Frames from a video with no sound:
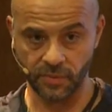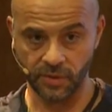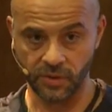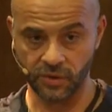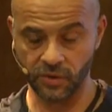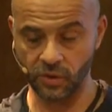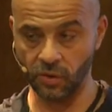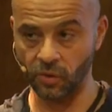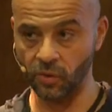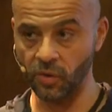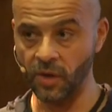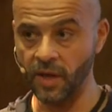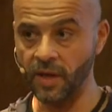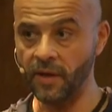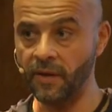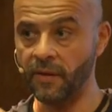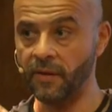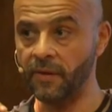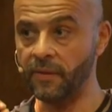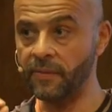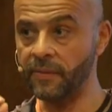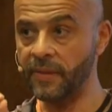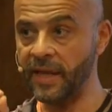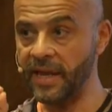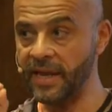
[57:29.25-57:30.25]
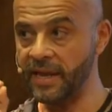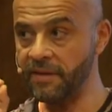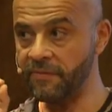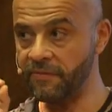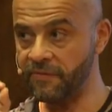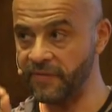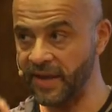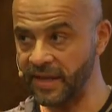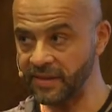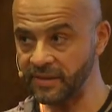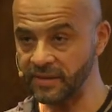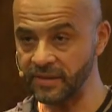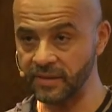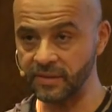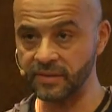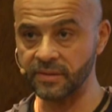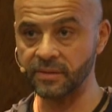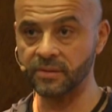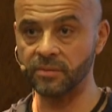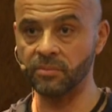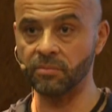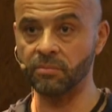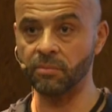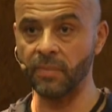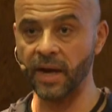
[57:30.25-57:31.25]
So the event
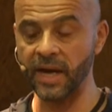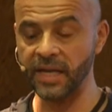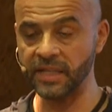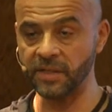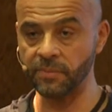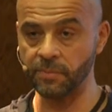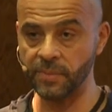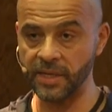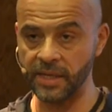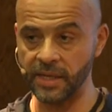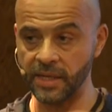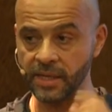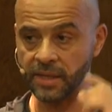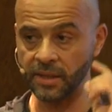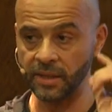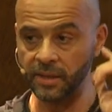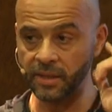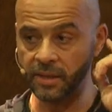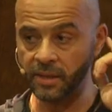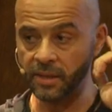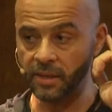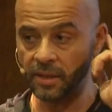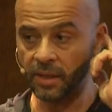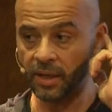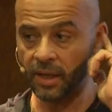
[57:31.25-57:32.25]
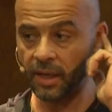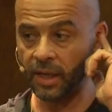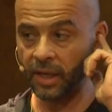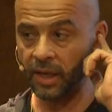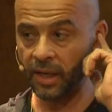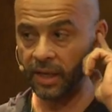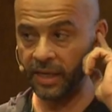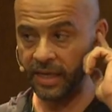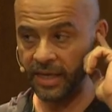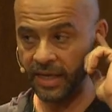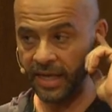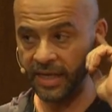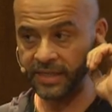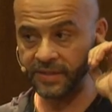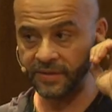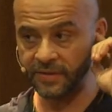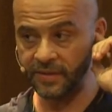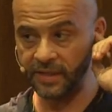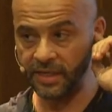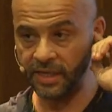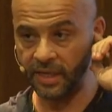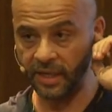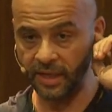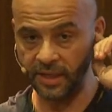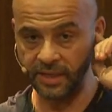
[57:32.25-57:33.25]
might be he has
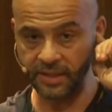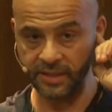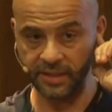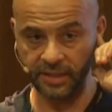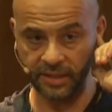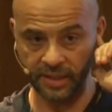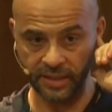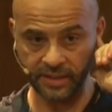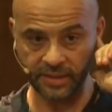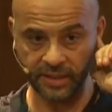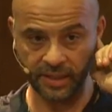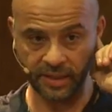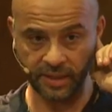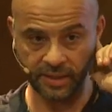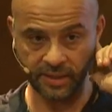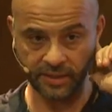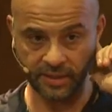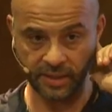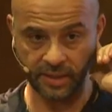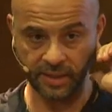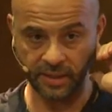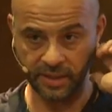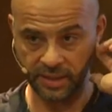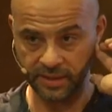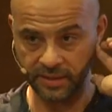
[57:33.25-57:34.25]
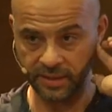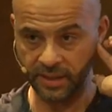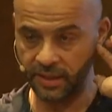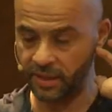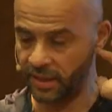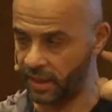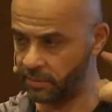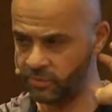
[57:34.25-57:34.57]
three hairs in his ear.